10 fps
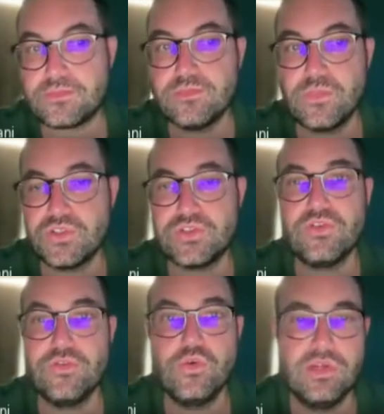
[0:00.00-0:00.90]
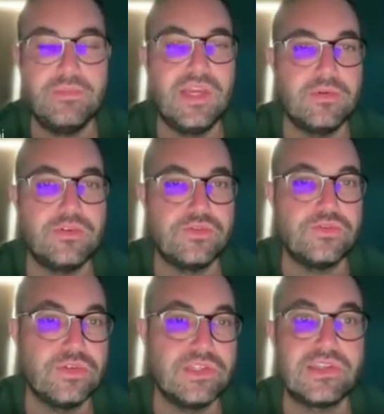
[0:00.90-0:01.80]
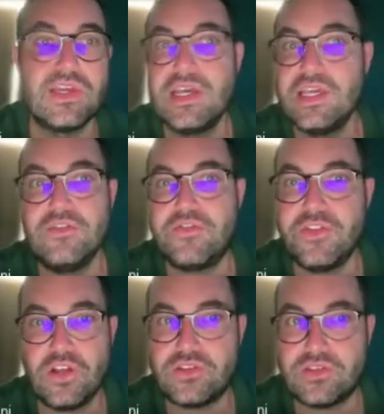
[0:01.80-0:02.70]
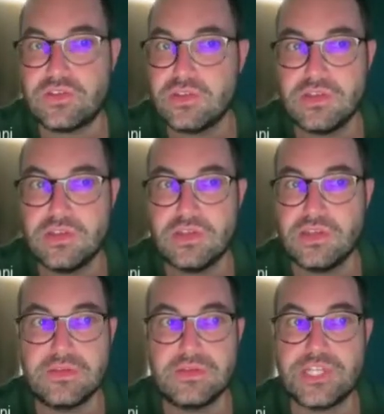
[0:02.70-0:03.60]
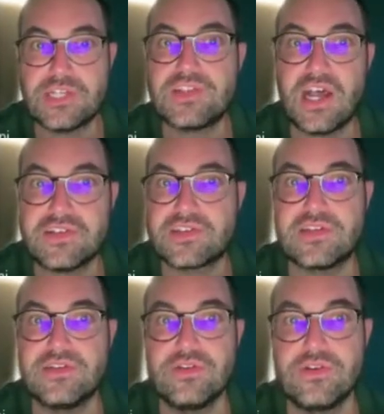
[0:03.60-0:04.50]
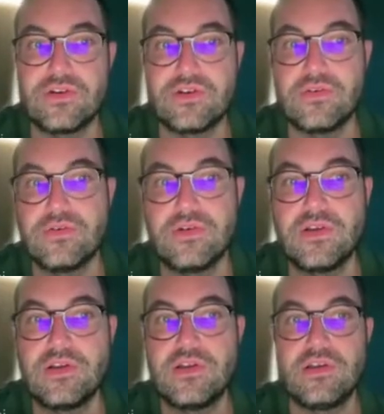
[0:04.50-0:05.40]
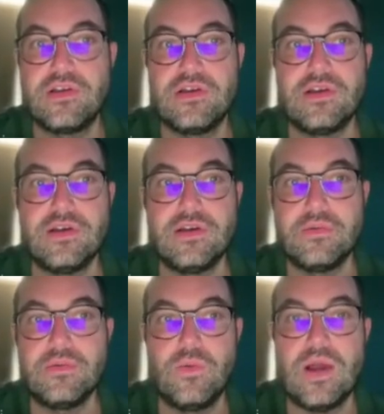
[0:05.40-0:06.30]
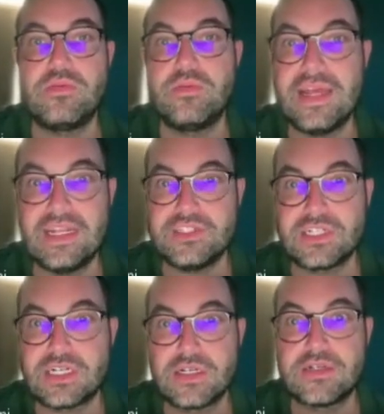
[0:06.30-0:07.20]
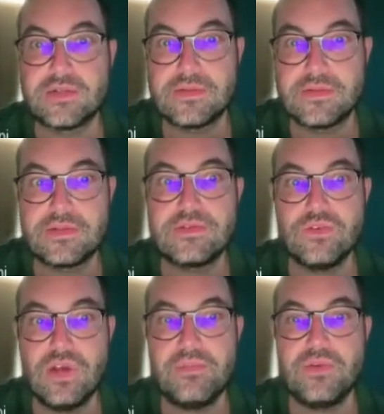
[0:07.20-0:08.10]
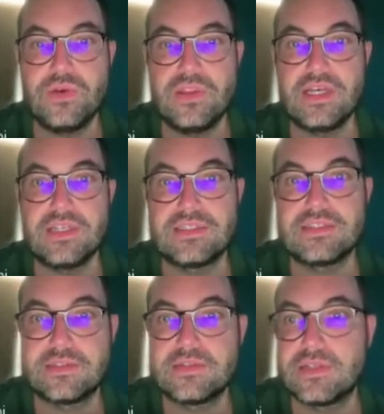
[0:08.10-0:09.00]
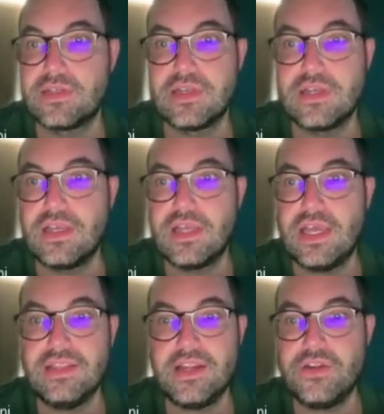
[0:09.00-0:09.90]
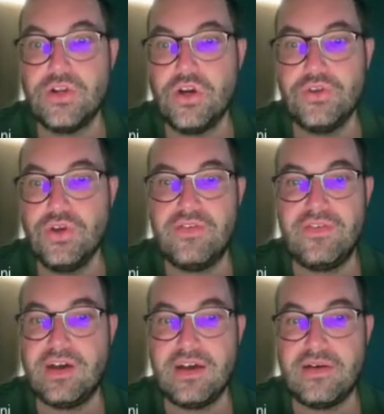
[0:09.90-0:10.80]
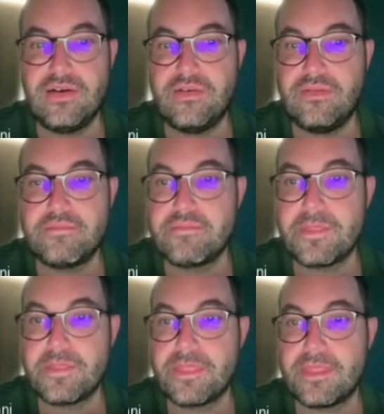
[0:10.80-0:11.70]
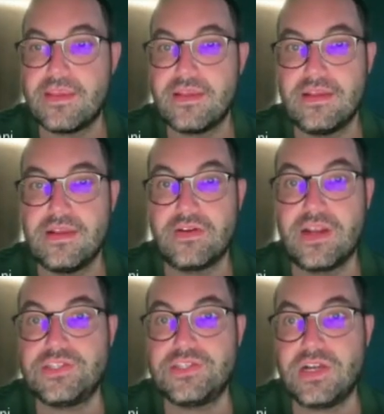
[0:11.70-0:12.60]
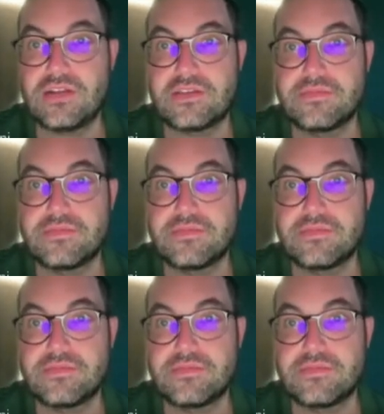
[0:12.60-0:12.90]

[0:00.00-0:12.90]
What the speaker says: Most of you will be able to do it. If not, just ask your web manager to help you with that. And there you go. You have a great chart.